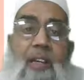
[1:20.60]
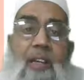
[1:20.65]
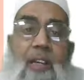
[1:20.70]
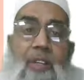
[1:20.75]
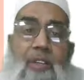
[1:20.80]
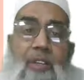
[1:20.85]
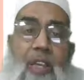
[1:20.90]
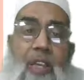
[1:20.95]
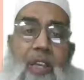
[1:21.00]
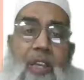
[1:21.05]

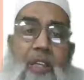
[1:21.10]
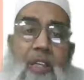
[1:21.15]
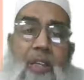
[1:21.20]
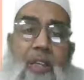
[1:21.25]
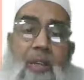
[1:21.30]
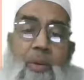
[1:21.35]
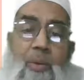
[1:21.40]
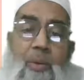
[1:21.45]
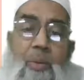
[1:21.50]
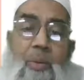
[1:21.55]
See,
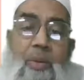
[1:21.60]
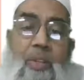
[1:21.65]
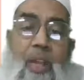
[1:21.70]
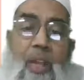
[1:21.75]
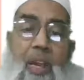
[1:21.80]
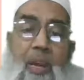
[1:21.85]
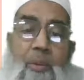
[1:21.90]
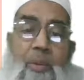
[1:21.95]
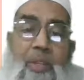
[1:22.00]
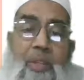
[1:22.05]
with
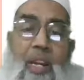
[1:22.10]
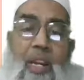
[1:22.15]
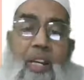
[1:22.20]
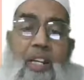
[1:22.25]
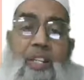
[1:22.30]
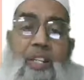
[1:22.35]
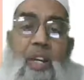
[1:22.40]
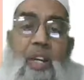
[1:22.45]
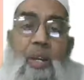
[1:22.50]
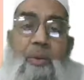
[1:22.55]
the
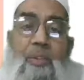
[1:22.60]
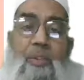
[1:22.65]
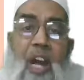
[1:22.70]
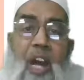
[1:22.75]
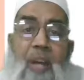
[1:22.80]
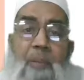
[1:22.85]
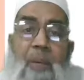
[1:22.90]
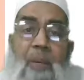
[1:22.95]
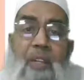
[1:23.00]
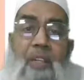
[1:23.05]
addition of
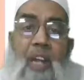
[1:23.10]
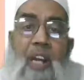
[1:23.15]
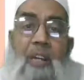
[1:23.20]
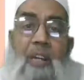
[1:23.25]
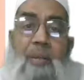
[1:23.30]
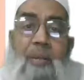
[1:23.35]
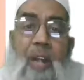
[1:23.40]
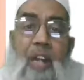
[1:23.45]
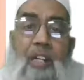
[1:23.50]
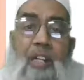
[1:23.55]
carbon,
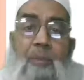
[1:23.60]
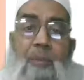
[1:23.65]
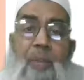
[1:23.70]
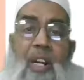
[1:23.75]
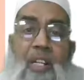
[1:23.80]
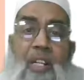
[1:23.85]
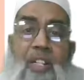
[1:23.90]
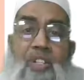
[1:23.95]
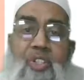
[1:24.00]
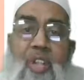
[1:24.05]
the
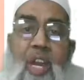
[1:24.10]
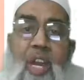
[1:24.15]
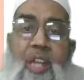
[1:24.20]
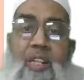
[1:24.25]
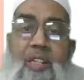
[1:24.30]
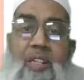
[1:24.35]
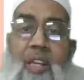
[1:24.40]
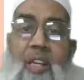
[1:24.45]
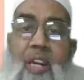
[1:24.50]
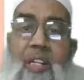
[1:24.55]
ultimate
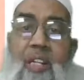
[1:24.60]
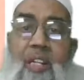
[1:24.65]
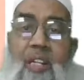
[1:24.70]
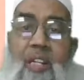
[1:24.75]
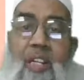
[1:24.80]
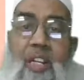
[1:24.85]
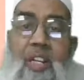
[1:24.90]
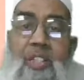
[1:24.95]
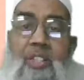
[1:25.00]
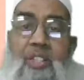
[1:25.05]
strength get
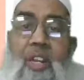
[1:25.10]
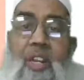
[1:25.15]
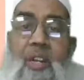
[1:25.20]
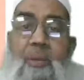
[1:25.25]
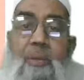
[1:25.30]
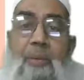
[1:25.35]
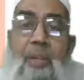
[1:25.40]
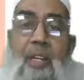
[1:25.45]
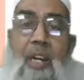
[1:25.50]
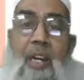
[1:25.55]
increased,
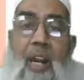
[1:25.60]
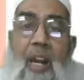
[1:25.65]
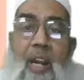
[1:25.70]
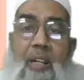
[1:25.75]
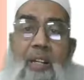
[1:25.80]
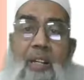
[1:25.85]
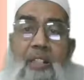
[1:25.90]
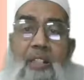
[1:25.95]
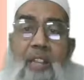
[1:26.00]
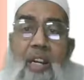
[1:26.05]
original
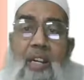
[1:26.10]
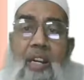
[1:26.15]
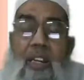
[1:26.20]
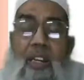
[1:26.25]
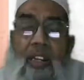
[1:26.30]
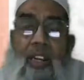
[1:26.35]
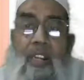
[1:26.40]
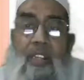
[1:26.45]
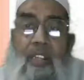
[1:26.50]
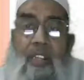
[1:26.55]
hardness get
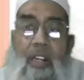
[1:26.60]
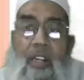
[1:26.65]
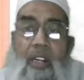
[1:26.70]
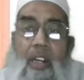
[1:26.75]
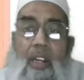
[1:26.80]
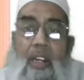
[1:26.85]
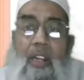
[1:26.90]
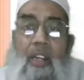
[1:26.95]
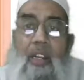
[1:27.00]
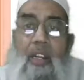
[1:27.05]

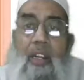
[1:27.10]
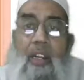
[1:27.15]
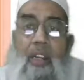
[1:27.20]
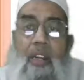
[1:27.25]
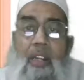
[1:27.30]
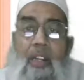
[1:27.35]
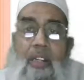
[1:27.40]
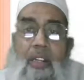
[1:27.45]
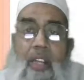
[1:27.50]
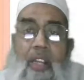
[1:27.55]

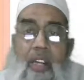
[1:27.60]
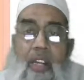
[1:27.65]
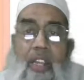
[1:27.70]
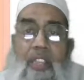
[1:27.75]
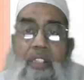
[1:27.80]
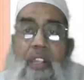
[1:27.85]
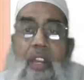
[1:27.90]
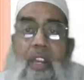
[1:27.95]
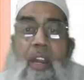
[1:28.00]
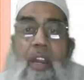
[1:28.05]

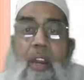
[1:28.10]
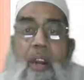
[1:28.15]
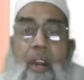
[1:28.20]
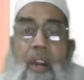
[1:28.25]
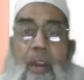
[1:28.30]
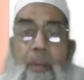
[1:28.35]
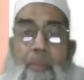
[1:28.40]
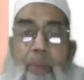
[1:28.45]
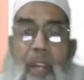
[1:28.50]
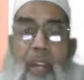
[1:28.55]
decreased.
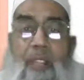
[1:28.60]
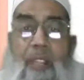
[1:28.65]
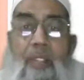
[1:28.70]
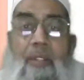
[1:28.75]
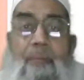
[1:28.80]
But